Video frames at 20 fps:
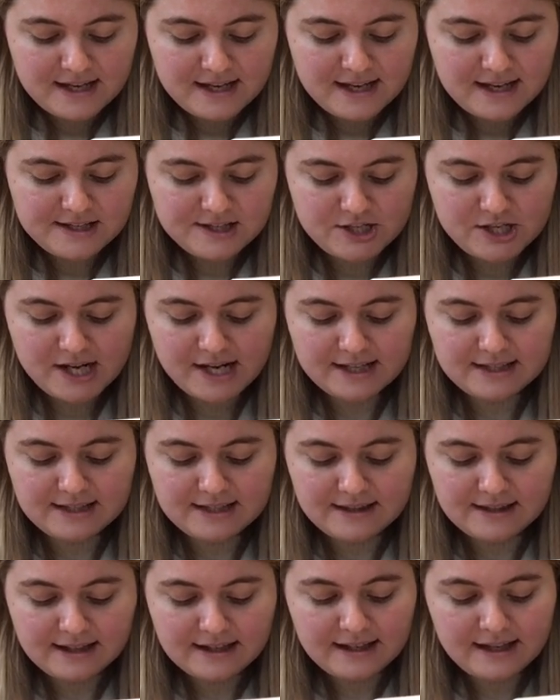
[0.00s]
checking
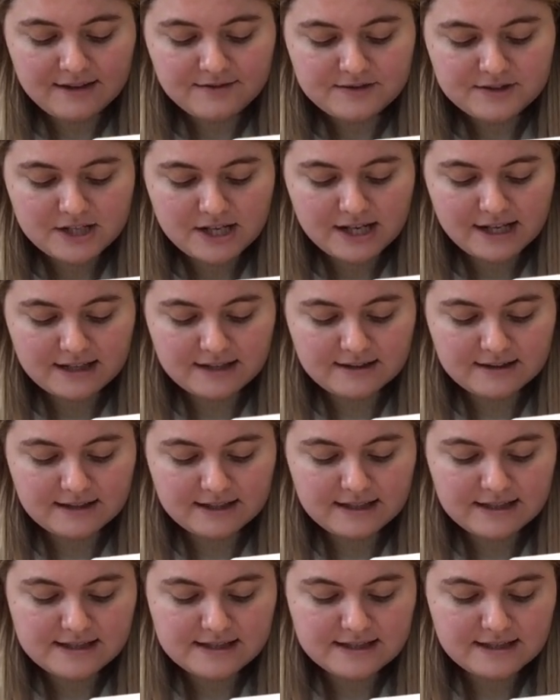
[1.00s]
the clef, checking the
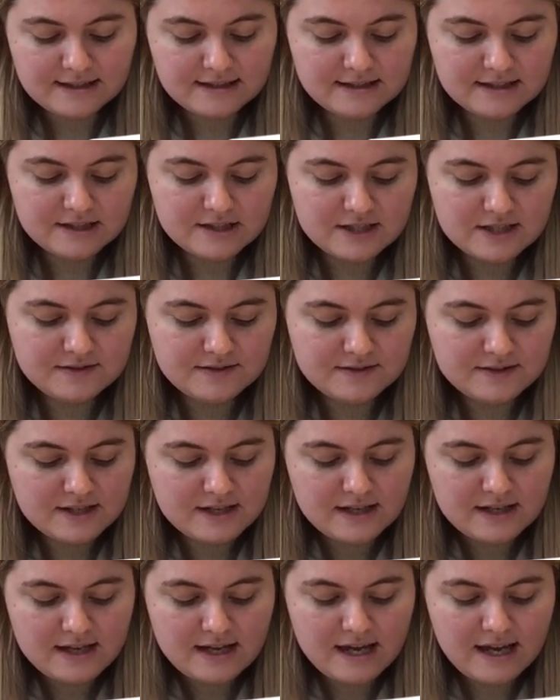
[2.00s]
key signature,
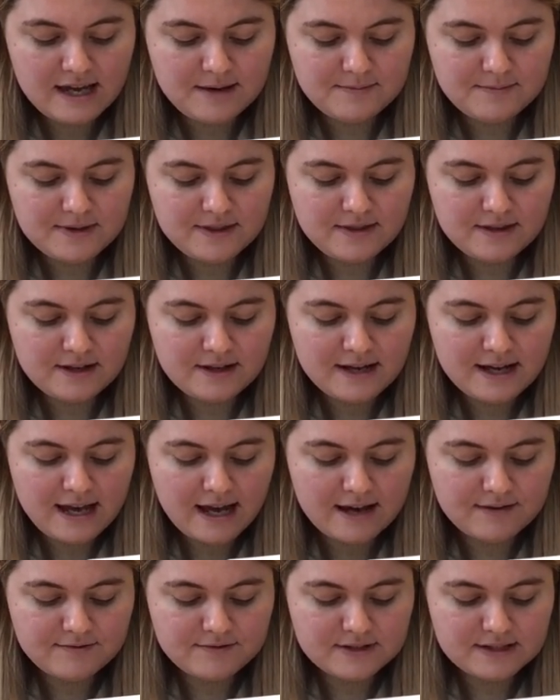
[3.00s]
that I
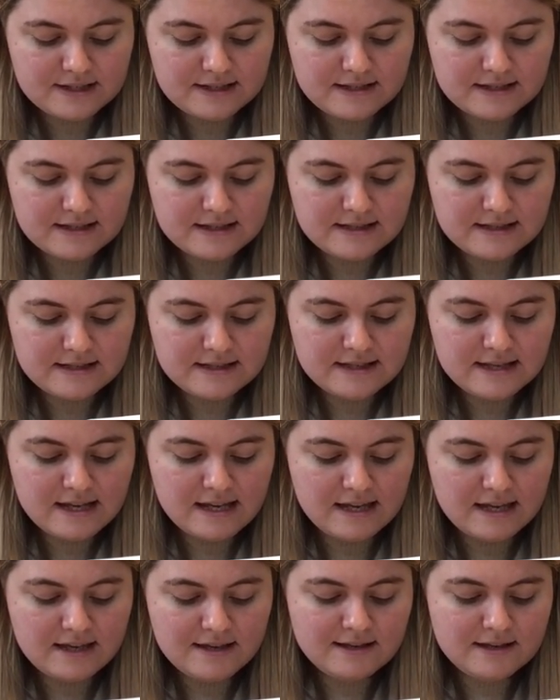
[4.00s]
have a
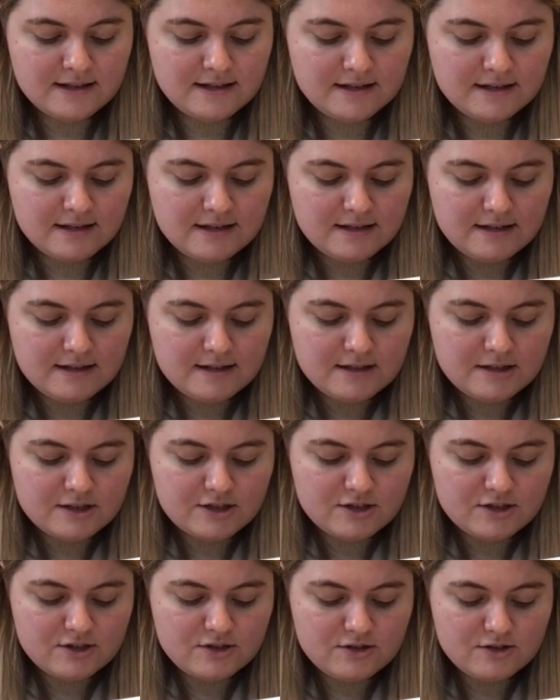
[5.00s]
C
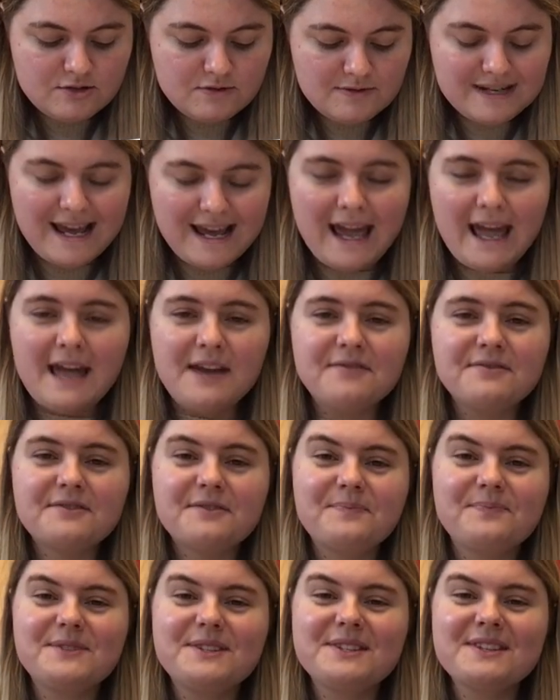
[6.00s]
to an F.
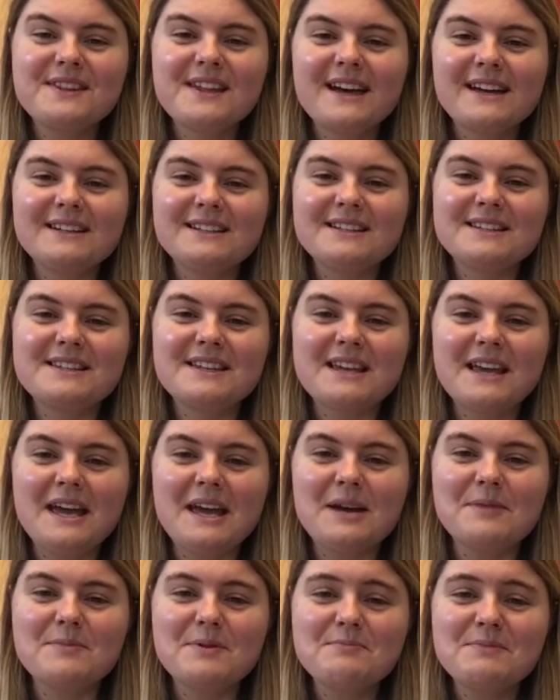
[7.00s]
So that is
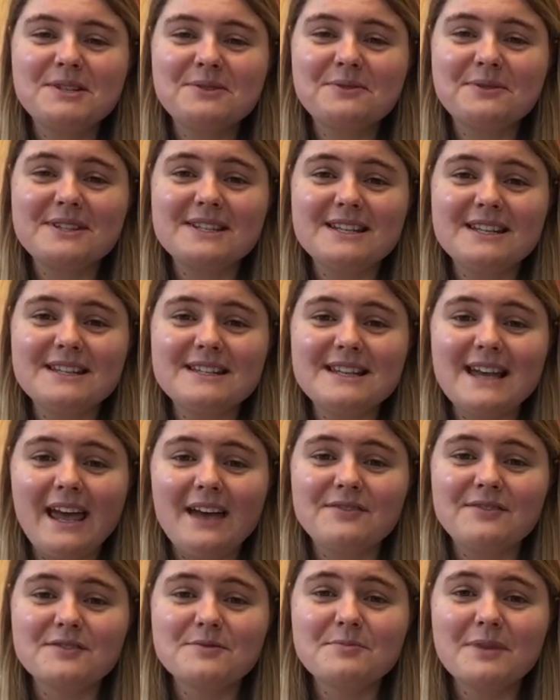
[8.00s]
middle C to
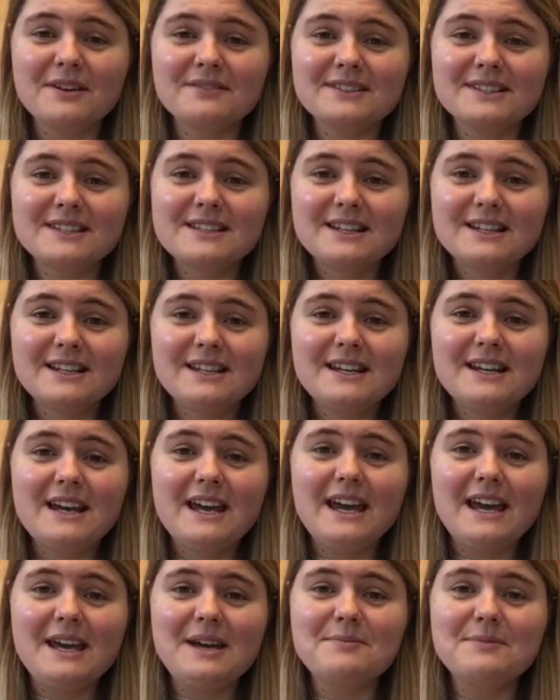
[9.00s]
F above it.
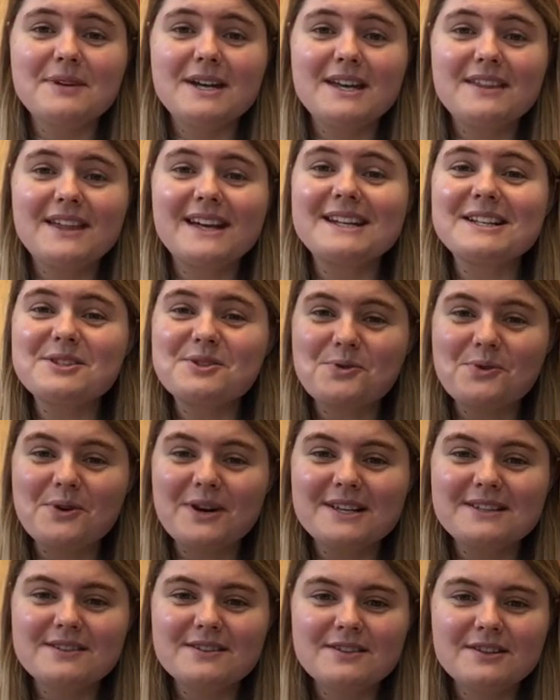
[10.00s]
That is
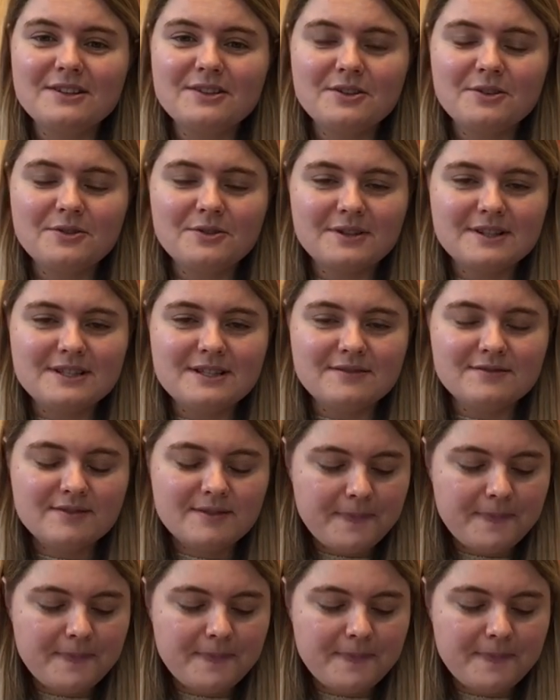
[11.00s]
greater than an octave.